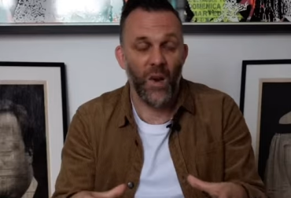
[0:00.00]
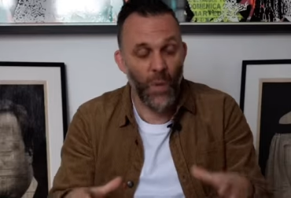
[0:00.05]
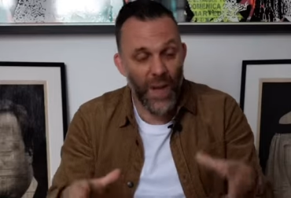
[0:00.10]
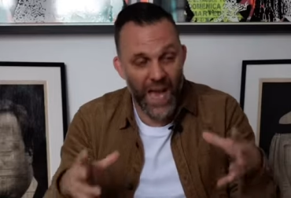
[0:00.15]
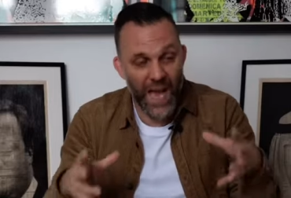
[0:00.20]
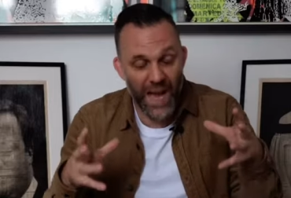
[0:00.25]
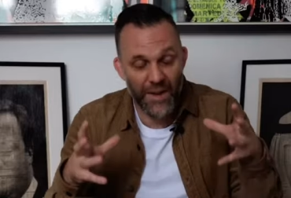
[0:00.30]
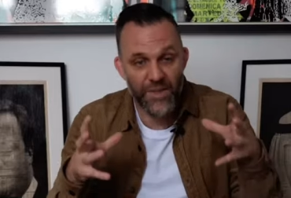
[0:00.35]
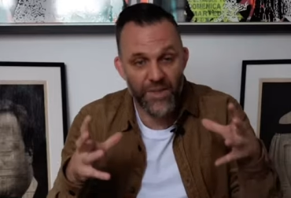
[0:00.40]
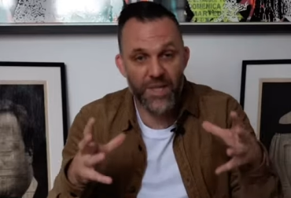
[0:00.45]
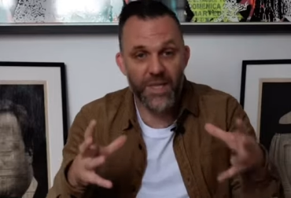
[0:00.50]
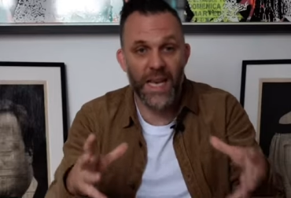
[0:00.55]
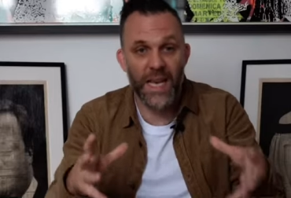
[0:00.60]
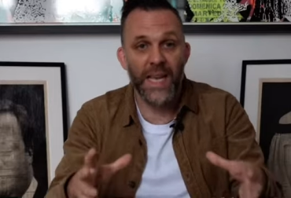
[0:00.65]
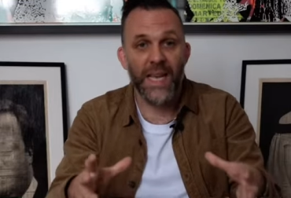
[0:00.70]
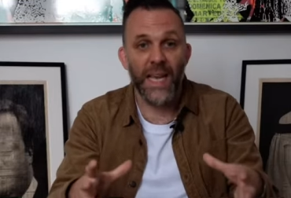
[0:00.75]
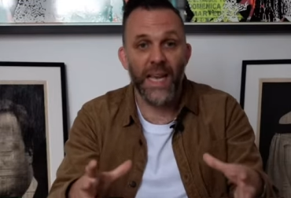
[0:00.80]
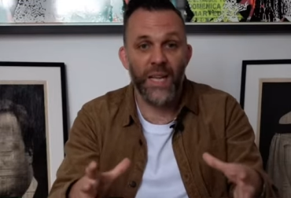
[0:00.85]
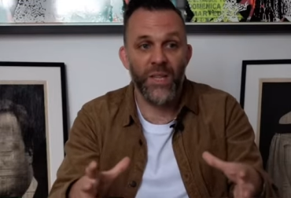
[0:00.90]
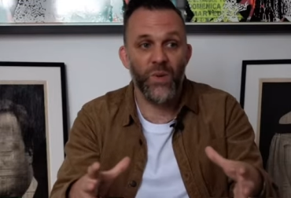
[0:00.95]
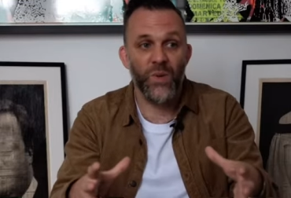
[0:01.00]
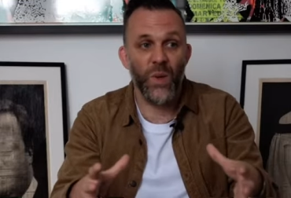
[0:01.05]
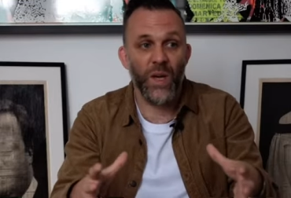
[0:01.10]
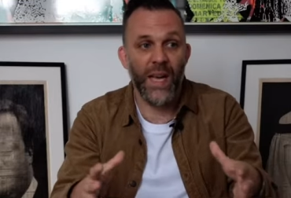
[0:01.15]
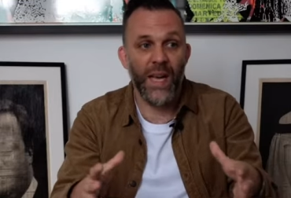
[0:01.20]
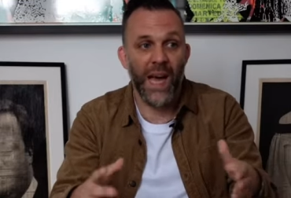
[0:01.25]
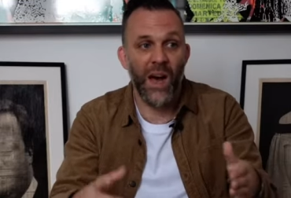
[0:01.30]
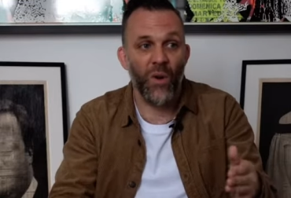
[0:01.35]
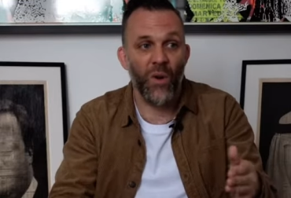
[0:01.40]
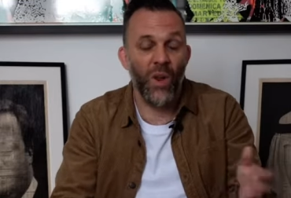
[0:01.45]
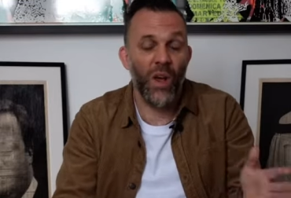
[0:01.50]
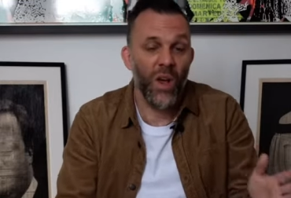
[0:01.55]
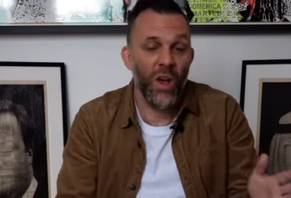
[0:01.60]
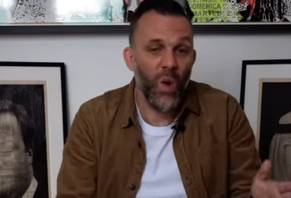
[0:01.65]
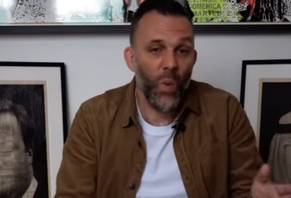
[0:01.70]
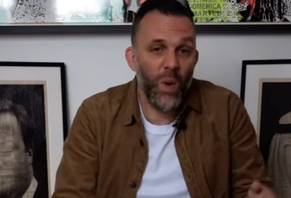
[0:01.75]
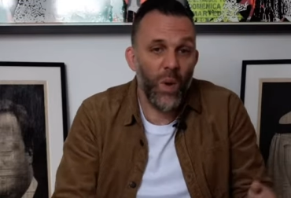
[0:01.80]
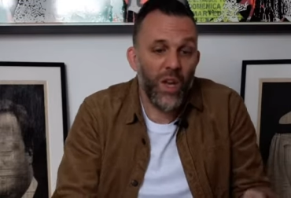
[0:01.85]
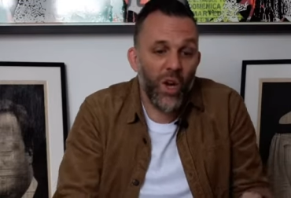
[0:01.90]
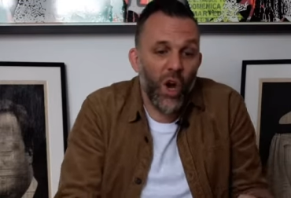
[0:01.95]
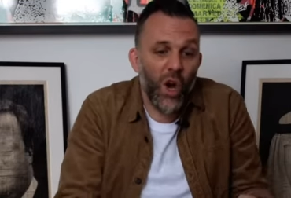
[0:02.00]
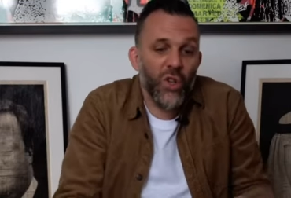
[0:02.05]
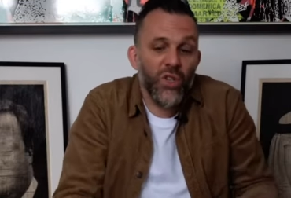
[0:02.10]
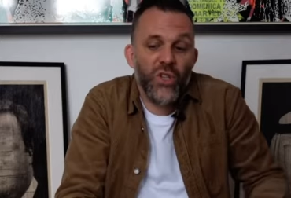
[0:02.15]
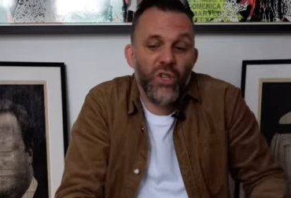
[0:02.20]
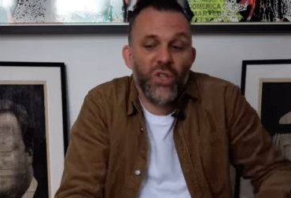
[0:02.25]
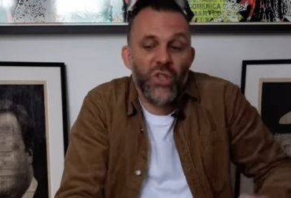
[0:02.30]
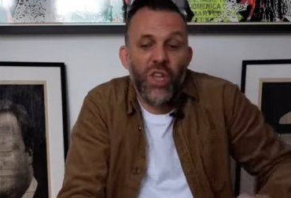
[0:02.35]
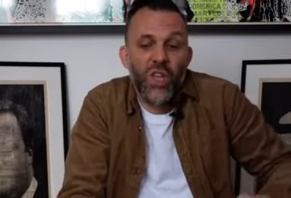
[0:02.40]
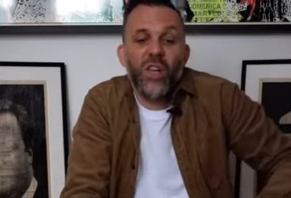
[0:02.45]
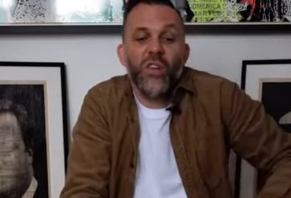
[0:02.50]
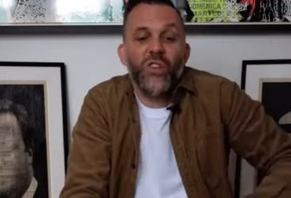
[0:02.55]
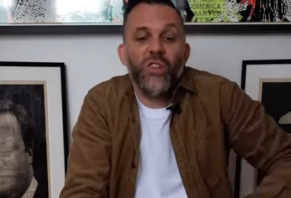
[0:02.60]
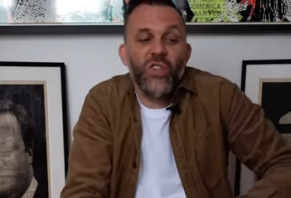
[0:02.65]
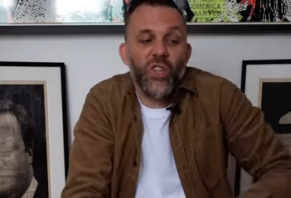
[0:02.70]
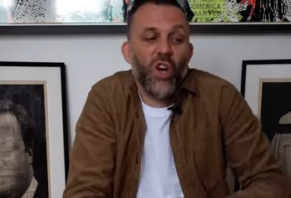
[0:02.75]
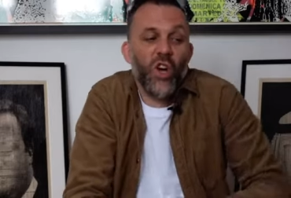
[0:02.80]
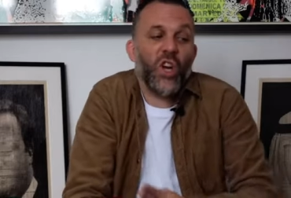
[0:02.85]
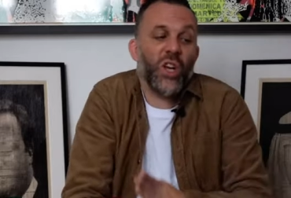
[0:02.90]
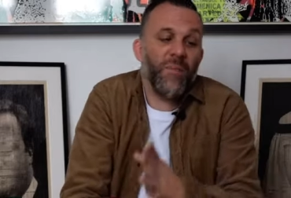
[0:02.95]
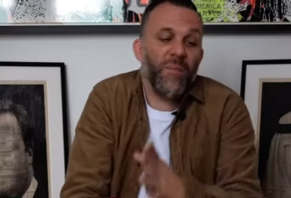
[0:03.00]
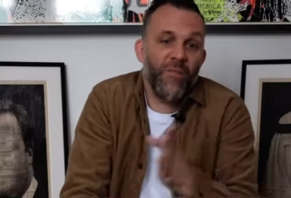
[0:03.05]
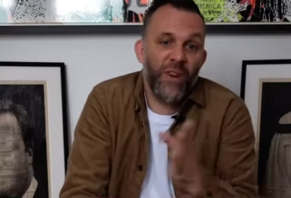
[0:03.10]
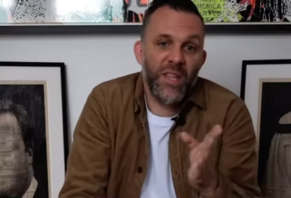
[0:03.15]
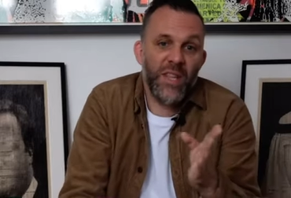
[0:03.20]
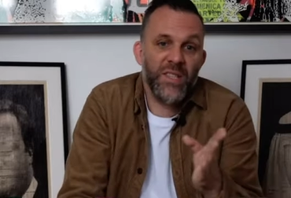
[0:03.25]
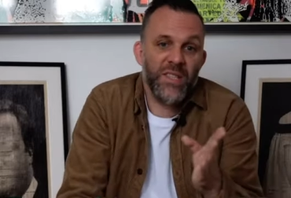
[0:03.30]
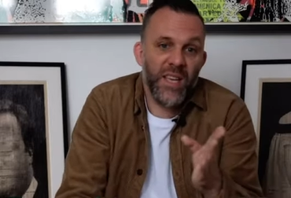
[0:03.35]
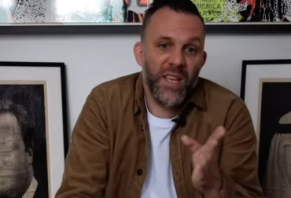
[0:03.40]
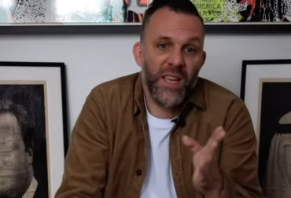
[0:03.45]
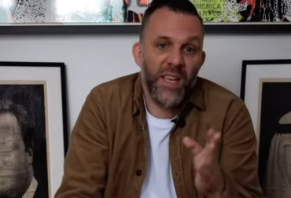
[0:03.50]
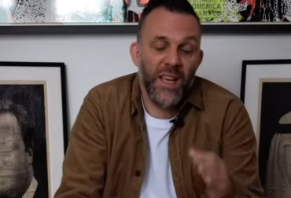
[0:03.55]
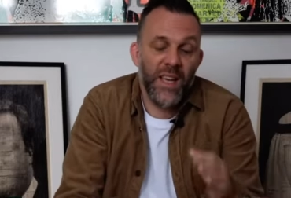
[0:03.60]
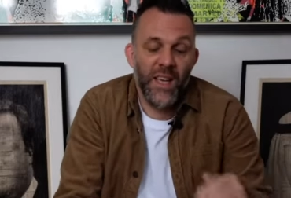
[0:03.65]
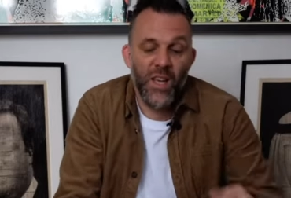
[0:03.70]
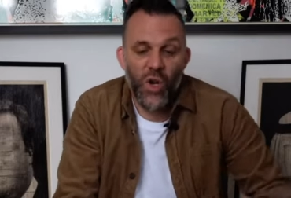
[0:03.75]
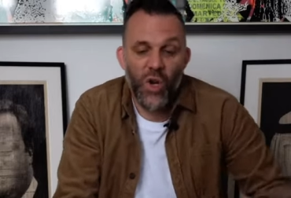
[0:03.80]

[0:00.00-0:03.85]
and we have to take it into account. We can't just circumvent it